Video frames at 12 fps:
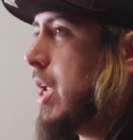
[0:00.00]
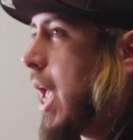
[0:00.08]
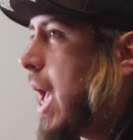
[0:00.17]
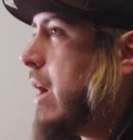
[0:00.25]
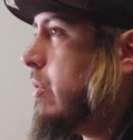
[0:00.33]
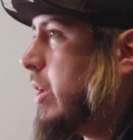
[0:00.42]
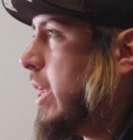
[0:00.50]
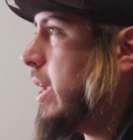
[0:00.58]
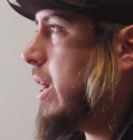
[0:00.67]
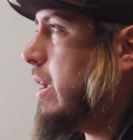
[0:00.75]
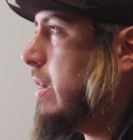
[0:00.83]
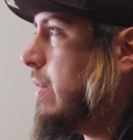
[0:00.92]
how can
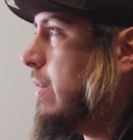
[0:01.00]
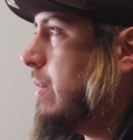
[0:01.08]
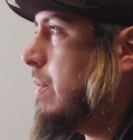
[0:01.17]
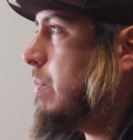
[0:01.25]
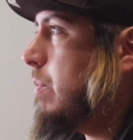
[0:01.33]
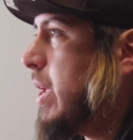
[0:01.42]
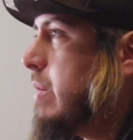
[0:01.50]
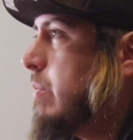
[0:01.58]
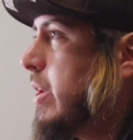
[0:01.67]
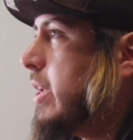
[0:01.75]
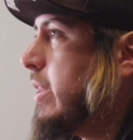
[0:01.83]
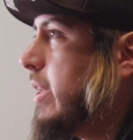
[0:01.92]
I make
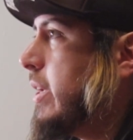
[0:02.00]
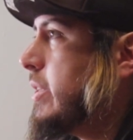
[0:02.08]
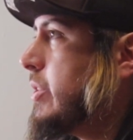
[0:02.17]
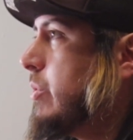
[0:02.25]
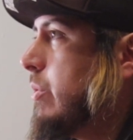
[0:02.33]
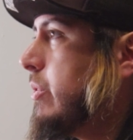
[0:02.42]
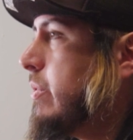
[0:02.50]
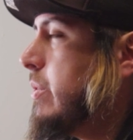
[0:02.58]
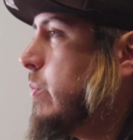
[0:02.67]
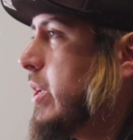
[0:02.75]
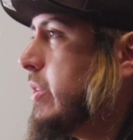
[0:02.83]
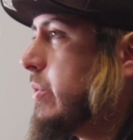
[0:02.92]
money in the next 2 or
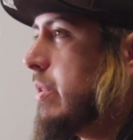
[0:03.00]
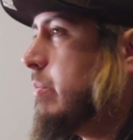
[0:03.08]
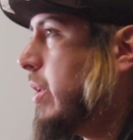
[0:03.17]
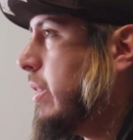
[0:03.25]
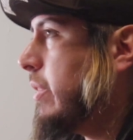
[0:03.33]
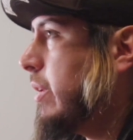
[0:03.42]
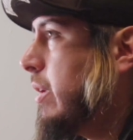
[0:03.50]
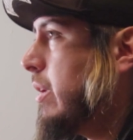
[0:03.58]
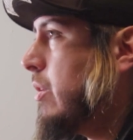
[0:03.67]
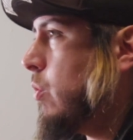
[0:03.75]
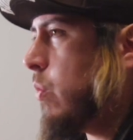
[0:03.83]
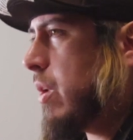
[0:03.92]
3 weeks or the month.
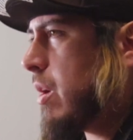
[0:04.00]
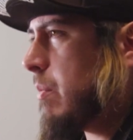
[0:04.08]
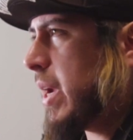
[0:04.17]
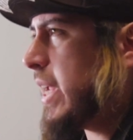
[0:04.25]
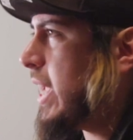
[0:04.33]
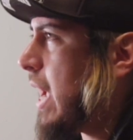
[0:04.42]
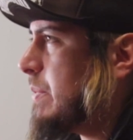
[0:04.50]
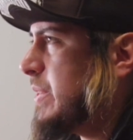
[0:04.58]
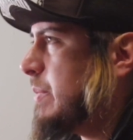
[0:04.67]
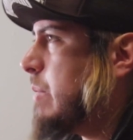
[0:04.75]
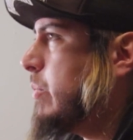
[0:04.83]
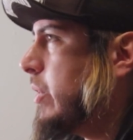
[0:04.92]
Where are my
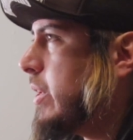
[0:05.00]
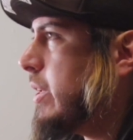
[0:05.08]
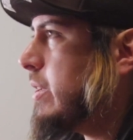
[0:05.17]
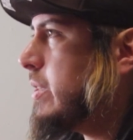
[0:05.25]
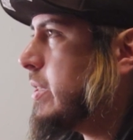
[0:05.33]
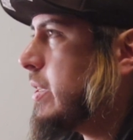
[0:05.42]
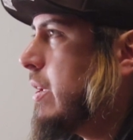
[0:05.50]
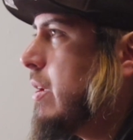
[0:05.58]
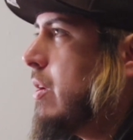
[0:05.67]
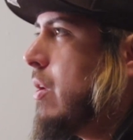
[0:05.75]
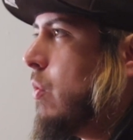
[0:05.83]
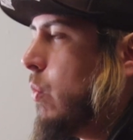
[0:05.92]
gaps in my bookings?
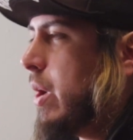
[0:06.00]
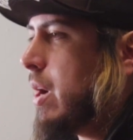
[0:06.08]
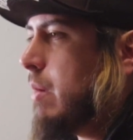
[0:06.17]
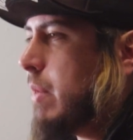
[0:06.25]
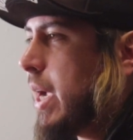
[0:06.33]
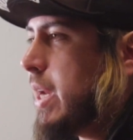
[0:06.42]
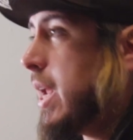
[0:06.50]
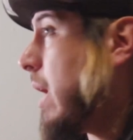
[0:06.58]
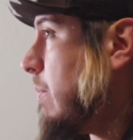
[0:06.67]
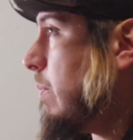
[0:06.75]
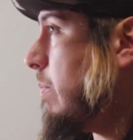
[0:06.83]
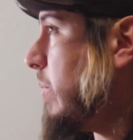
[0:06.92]
Where am I
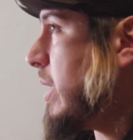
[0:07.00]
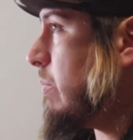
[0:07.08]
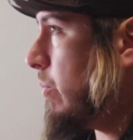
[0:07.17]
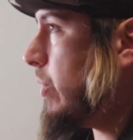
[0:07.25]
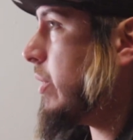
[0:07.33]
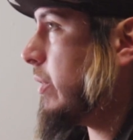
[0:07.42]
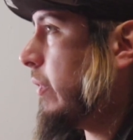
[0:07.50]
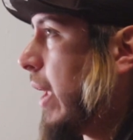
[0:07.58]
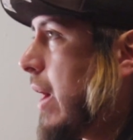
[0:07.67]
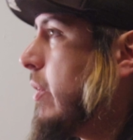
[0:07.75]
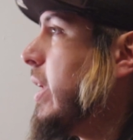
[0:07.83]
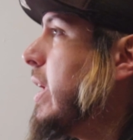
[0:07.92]
not being booked?
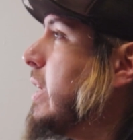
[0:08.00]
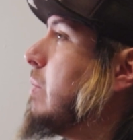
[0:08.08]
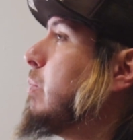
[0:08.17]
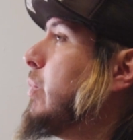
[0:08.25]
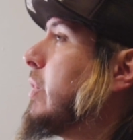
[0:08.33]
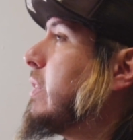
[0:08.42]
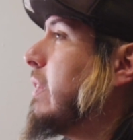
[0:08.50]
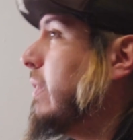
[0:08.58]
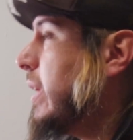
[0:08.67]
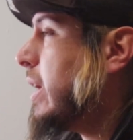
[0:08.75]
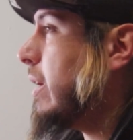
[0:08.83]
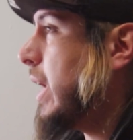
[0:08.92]
How can I get booked
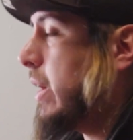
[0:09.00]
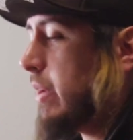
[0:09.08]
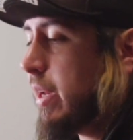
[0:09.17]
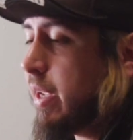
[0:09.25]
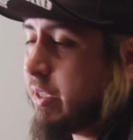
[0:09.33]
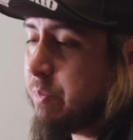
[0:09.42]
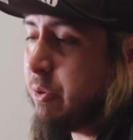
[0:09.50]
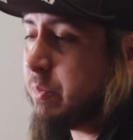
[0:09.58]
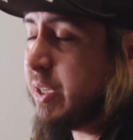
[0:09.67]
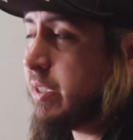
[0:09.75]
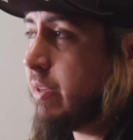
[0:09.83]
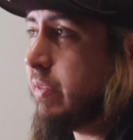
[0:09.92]
there? How can I expose
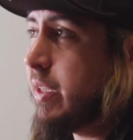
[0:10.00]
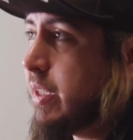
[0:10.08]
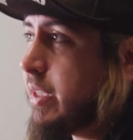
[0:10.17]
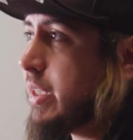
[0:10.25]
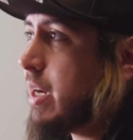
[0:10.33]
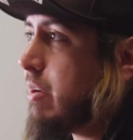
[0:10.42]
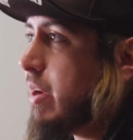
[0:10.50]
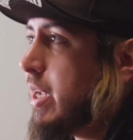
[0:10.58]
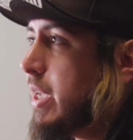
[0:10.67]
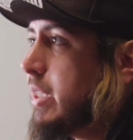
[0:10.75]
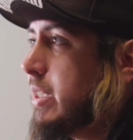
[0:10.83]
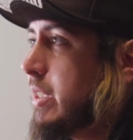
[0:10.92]
myself to this
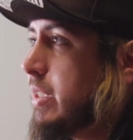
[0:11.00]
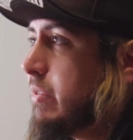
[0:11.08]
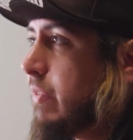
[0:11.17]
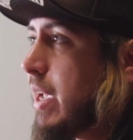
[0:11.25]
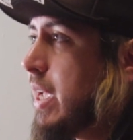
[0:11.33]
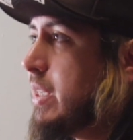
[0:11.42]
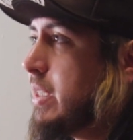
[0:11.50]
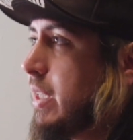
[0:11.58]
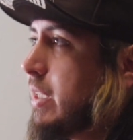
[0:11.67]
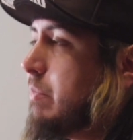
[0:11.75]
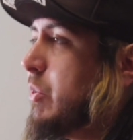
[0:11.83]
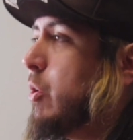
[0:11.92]
area, to these fans, to
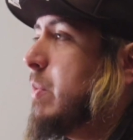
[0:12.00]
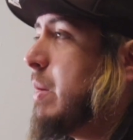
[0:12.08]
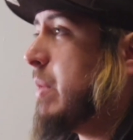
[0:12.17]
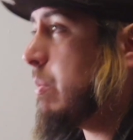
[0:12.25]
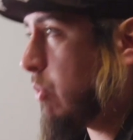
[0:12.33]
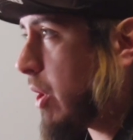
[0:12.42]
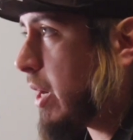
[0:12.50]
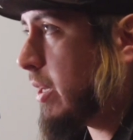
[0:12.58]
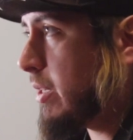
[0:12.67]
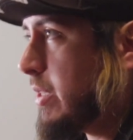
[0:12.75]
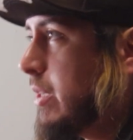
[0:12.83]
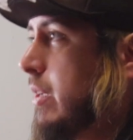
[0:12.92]
let them know about my
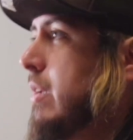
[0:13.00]
product,